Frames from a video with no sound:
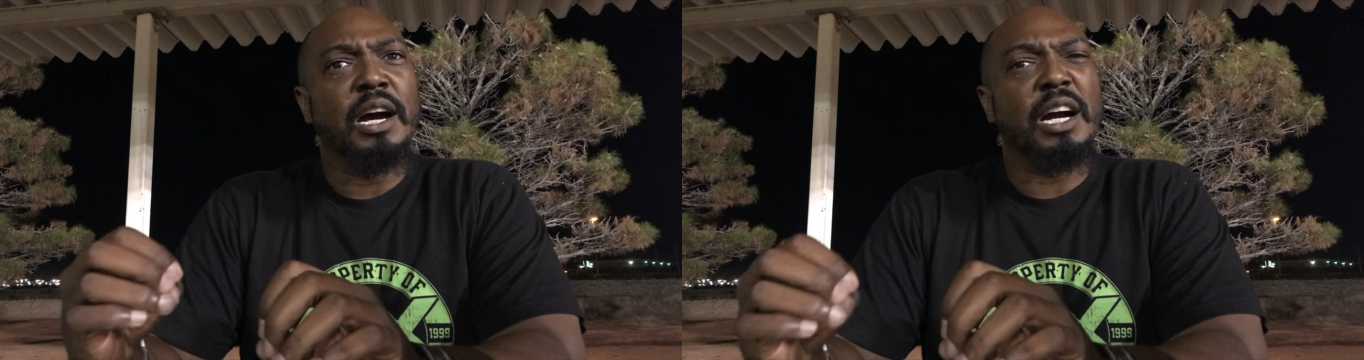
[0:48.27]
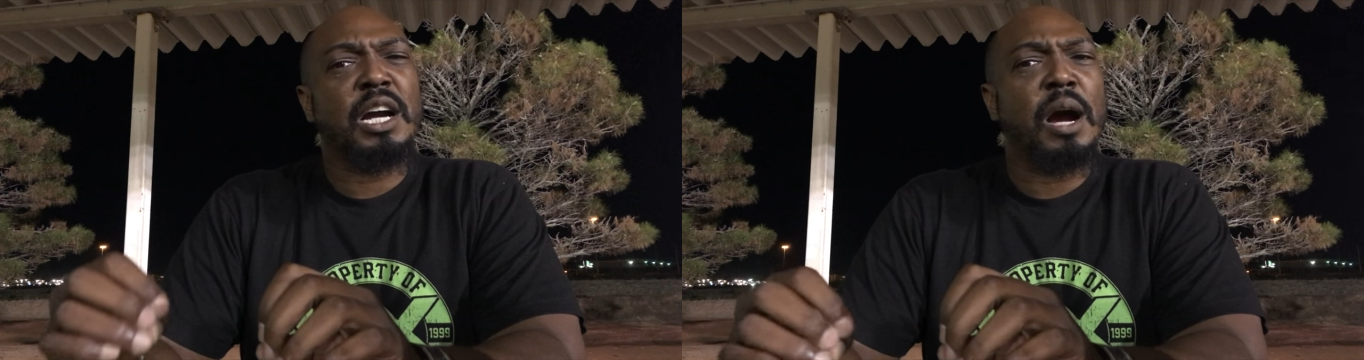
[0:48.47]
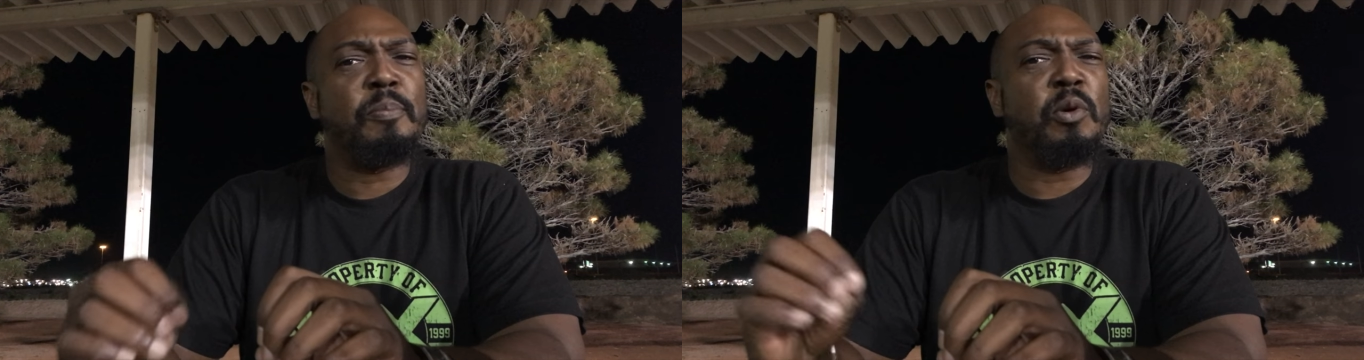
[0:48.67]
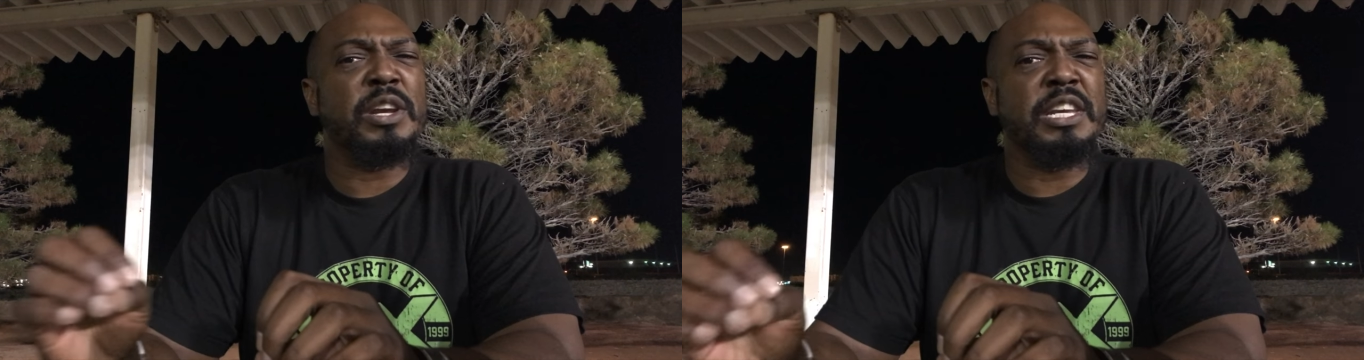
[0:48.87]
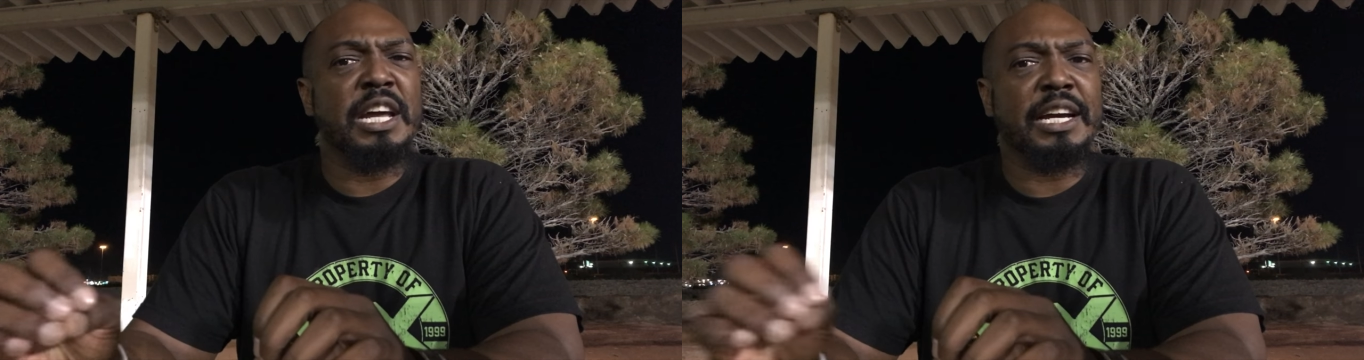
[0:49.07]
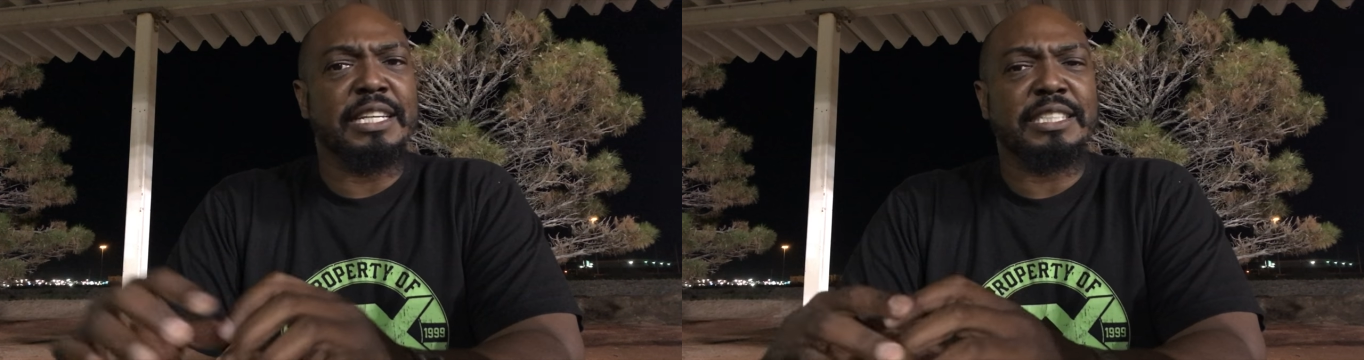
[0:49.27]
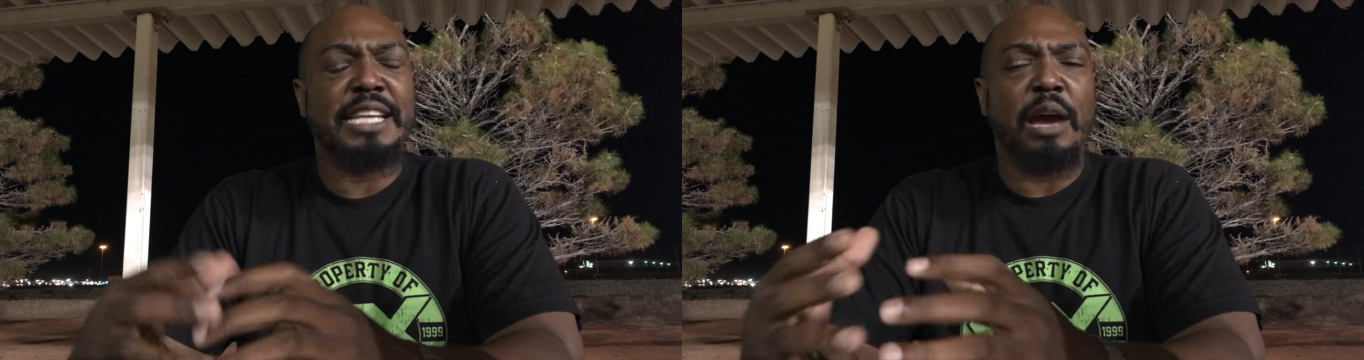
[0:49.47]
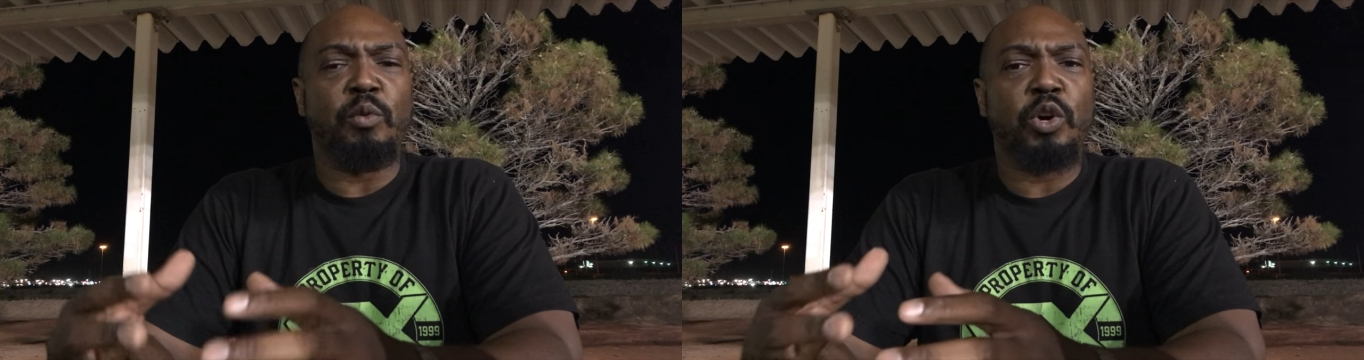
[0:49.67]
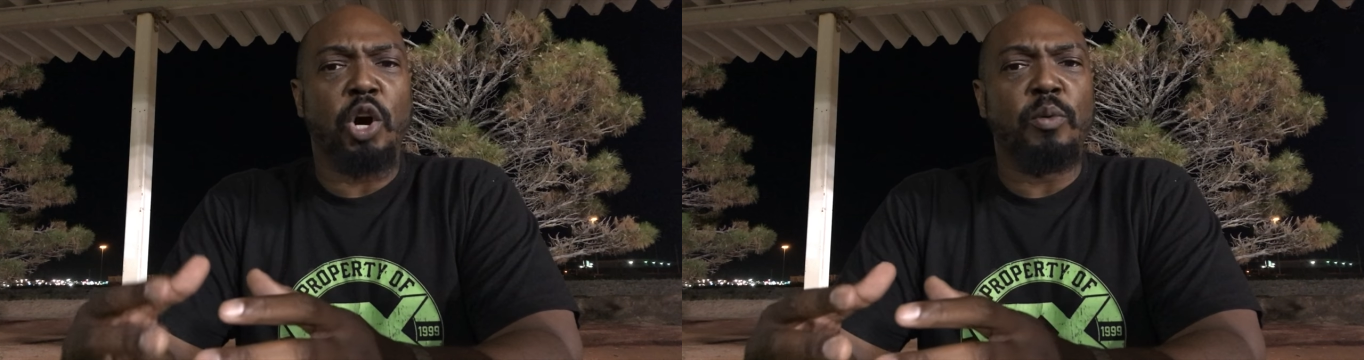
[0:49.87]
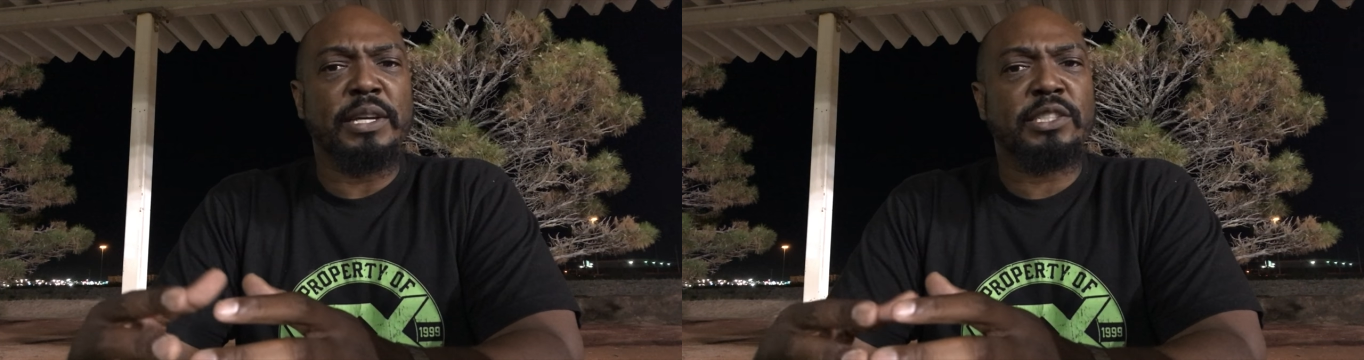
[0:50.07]
a couple of nuggets that will
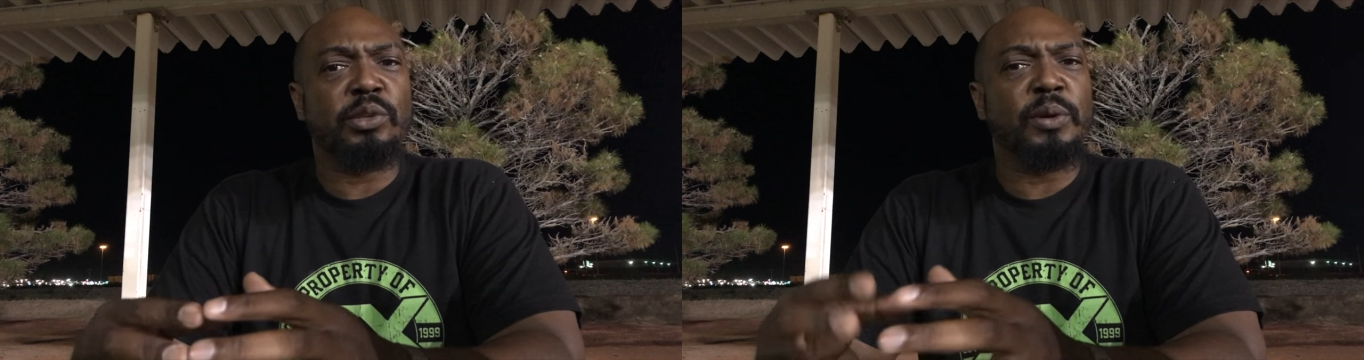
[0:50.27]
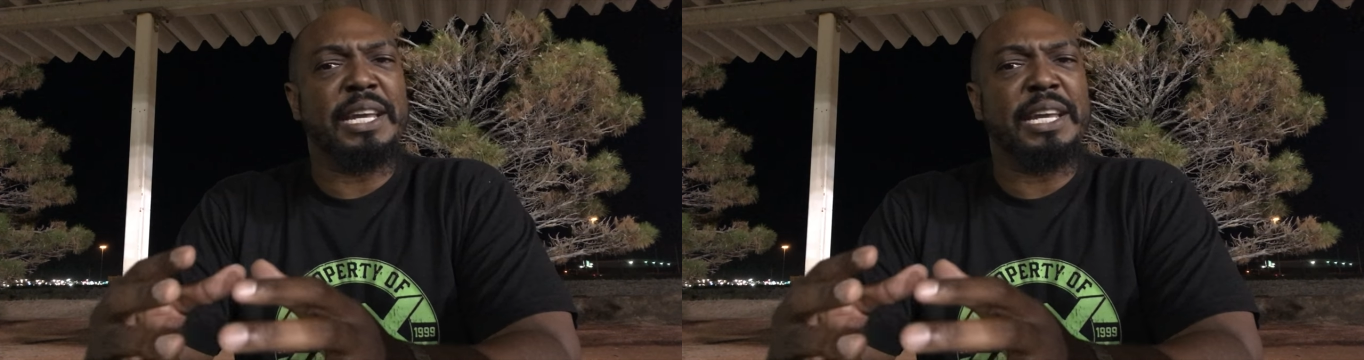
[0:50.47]
go into,